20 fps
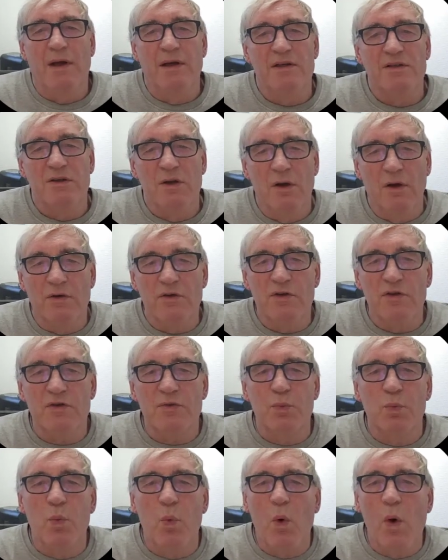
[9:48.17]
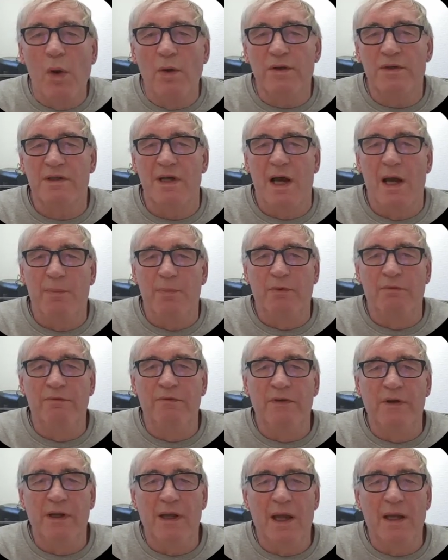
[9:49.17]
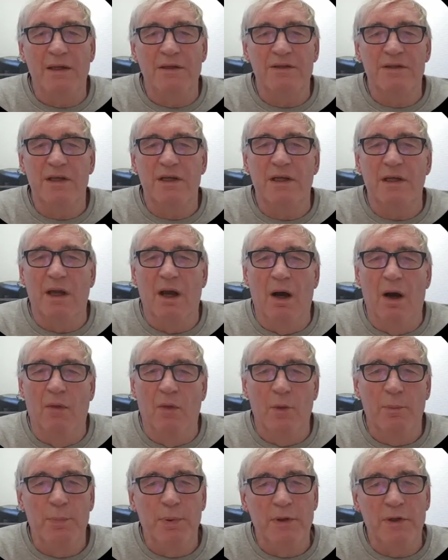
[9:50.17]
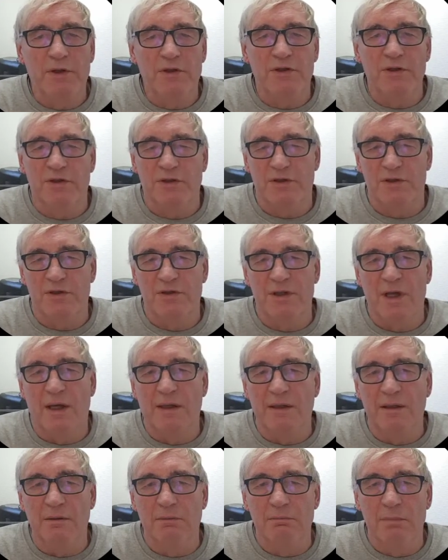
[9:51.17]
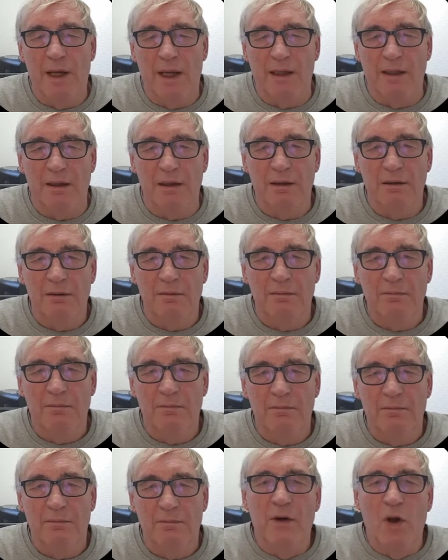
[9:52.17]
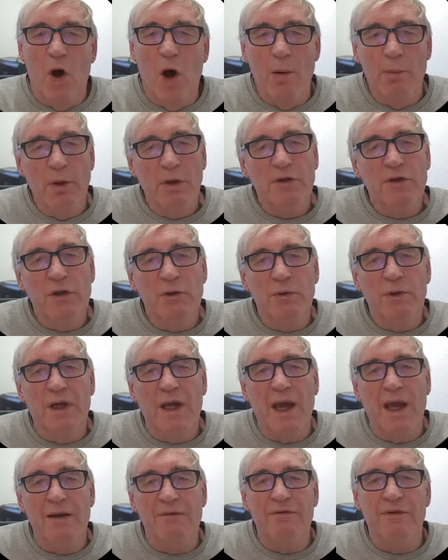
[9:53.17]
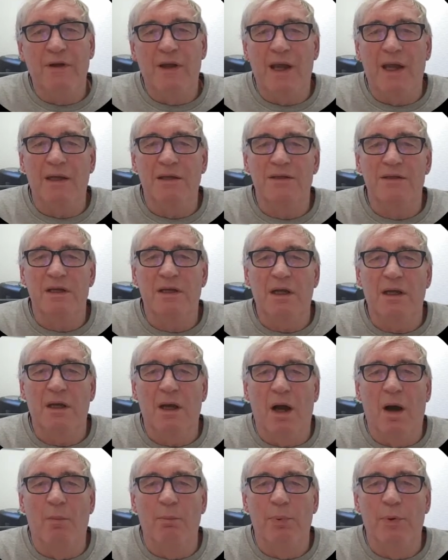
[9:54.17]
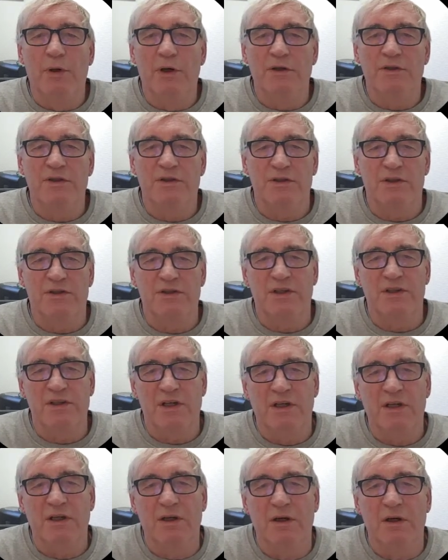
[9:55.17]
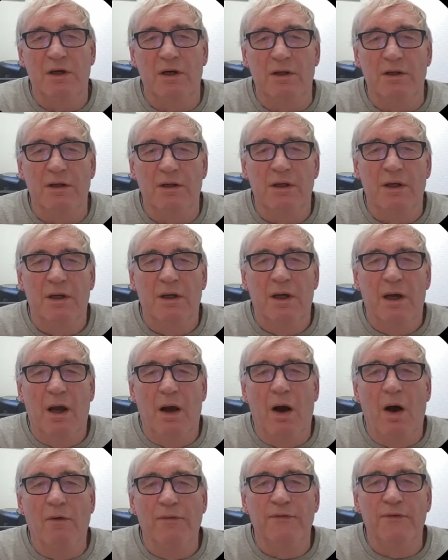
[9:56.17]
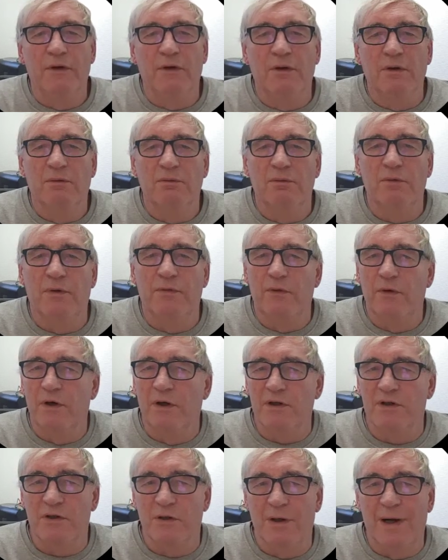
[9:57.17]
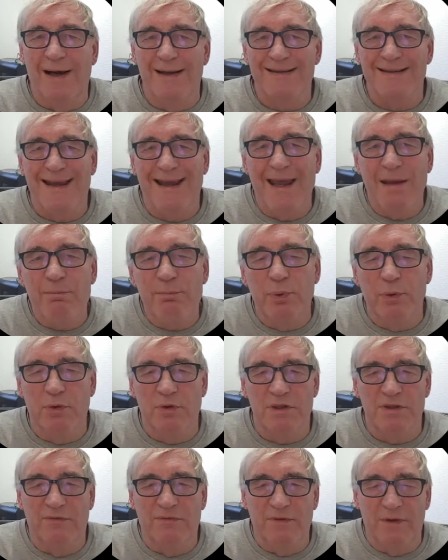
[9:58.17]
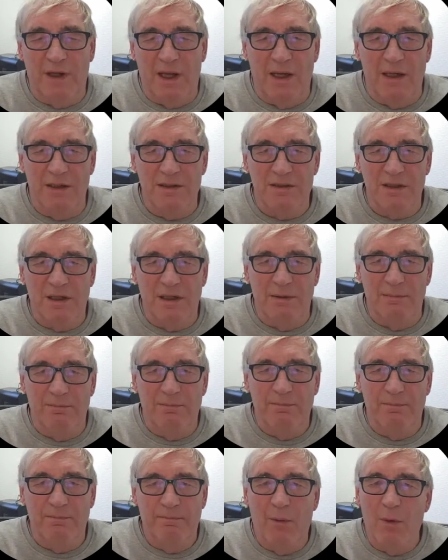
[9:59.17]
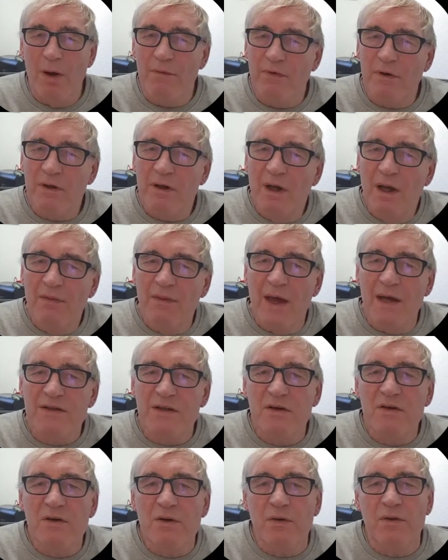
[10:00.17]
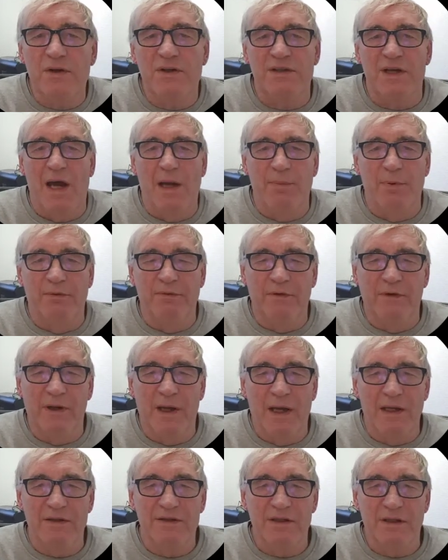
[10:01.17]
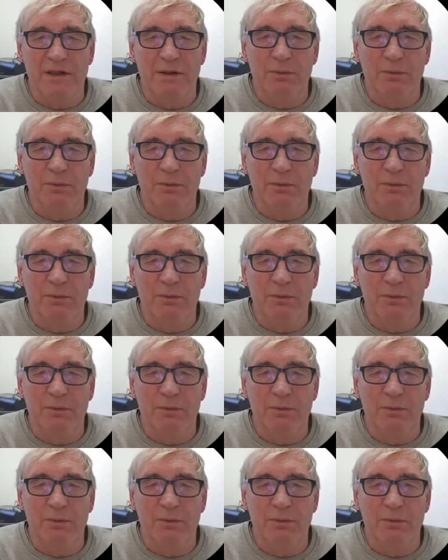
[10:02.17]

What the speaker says: there is not just one type of VAT on the purchases that you make. Normal UK VAT on purchases is incurred, often referred to as input VAT. However, there's another type of VAT